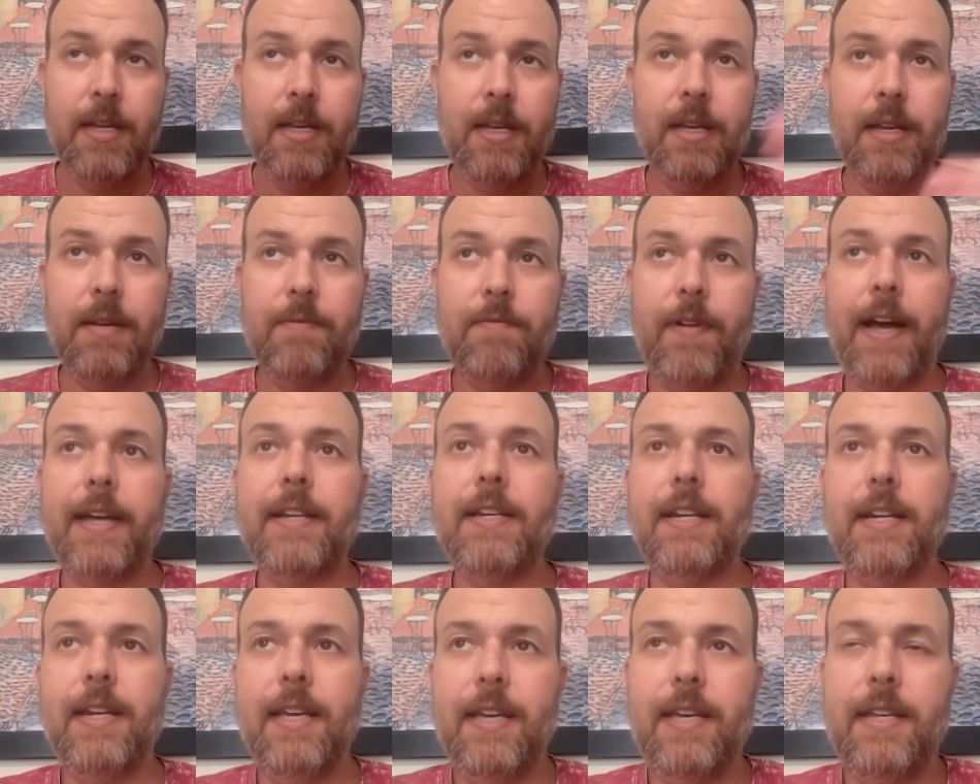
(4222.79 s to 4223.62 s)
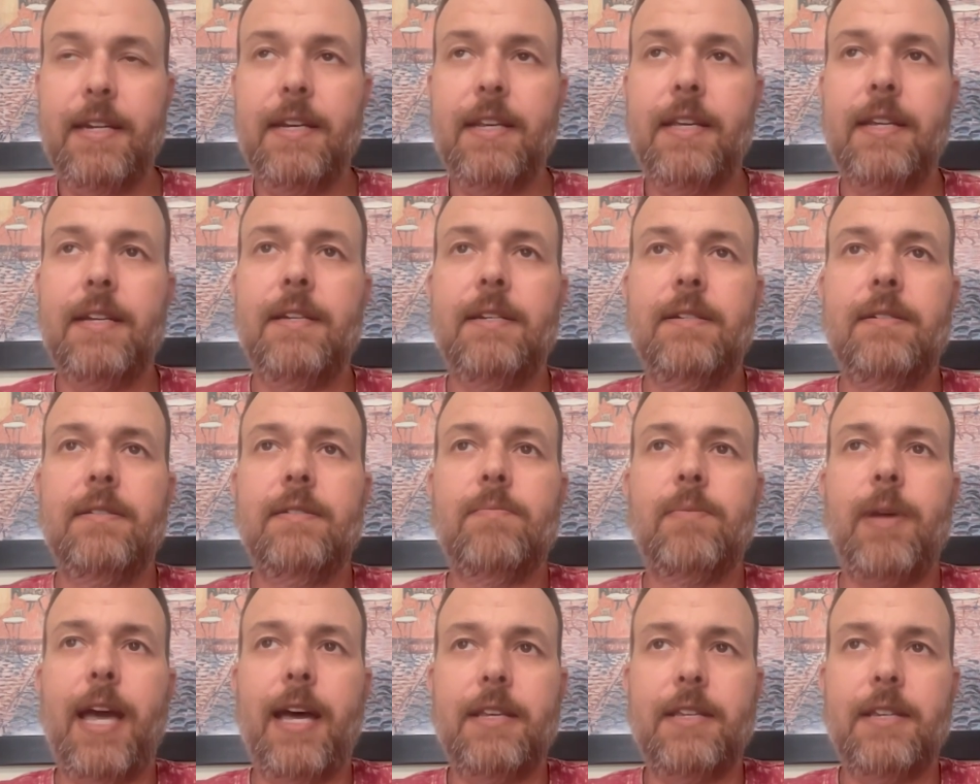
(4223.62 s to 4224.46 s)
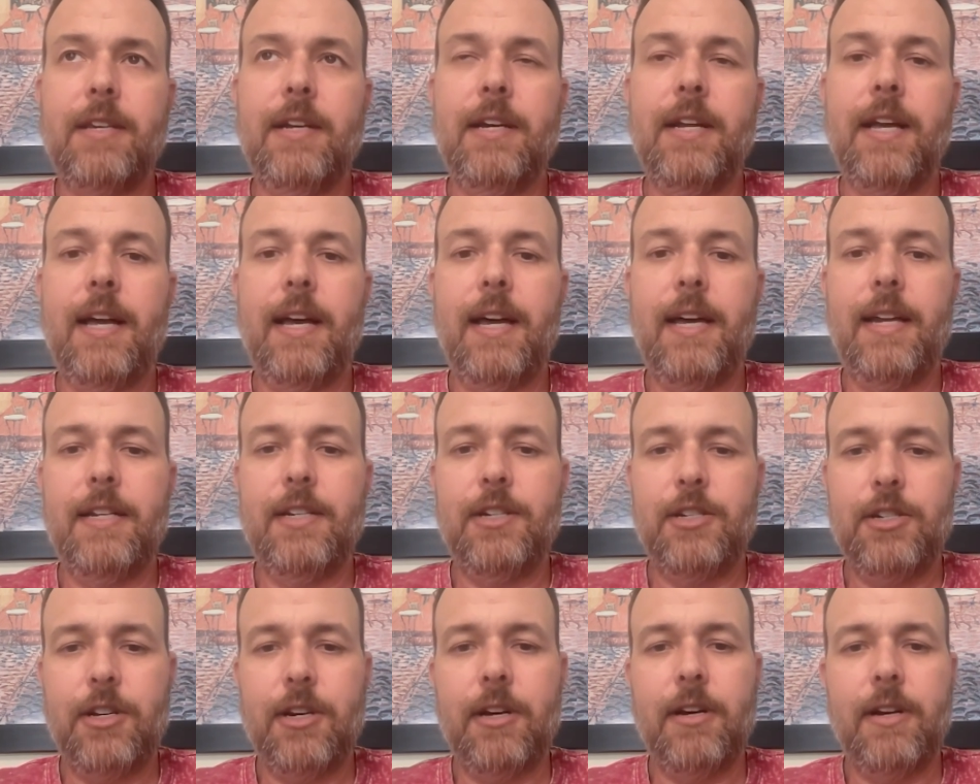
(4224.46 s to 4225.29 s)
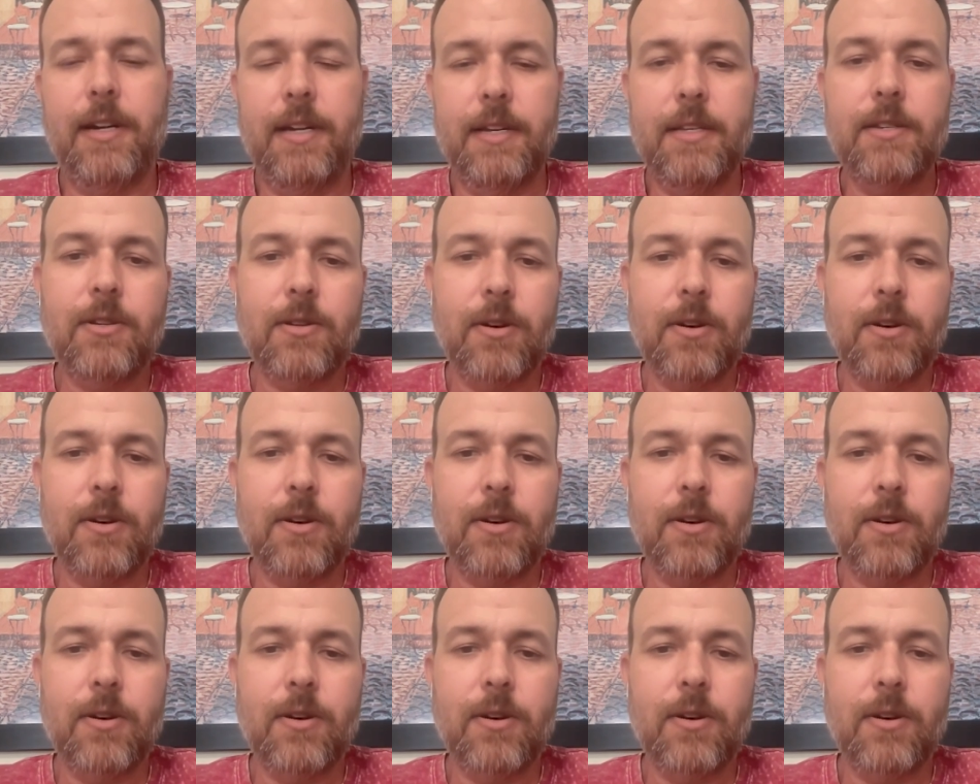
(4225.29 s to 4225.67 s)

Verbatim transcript: finding it and passing it on and sharing it.